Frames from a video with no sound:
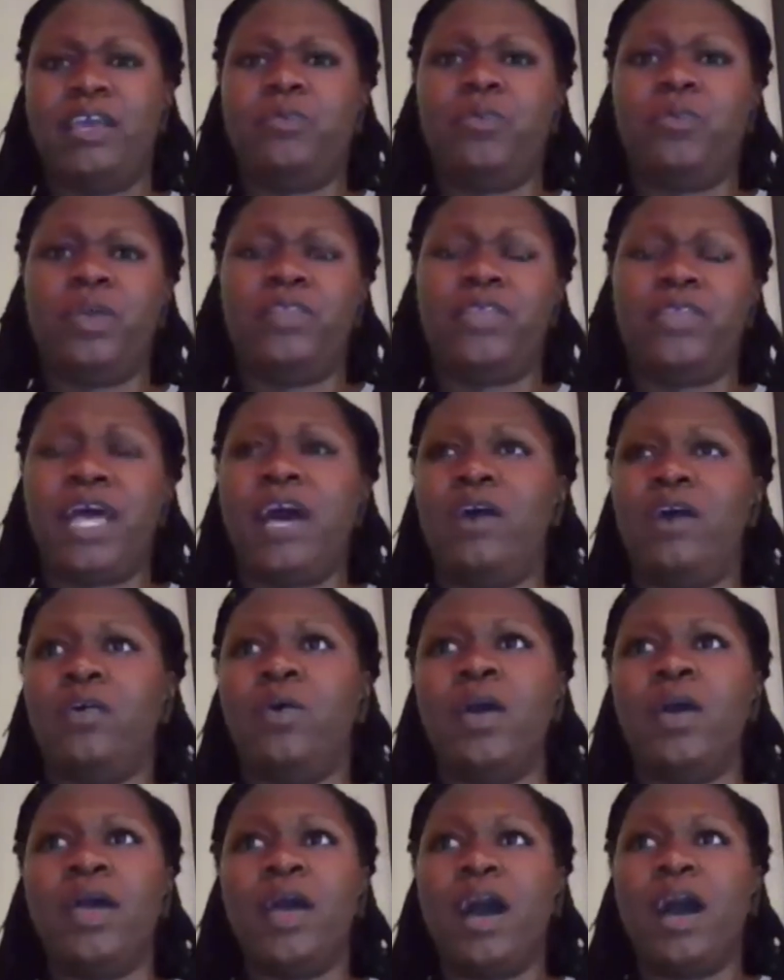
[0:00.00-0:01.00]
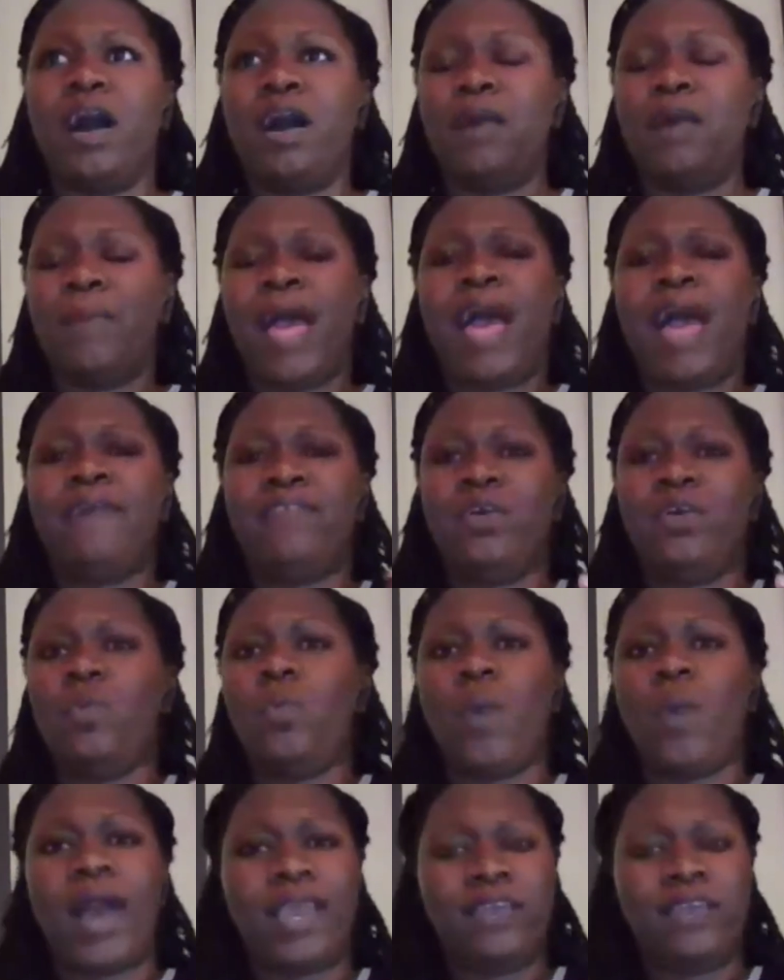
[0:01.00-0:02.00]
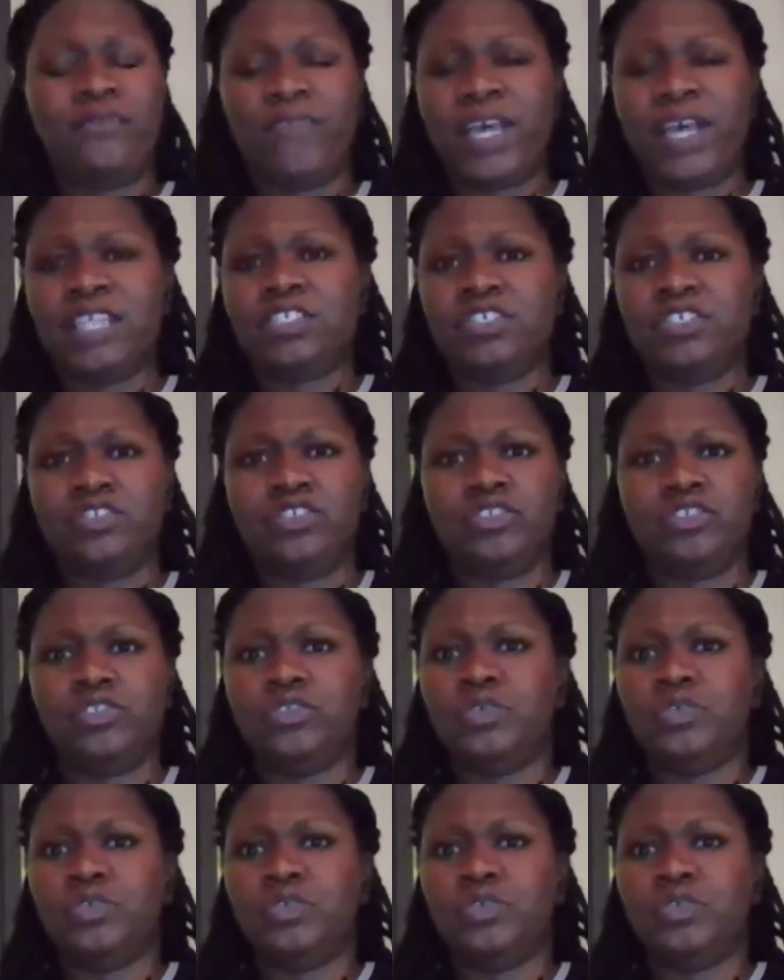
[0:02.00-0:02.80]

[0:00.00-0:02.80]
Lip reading: without having white residue,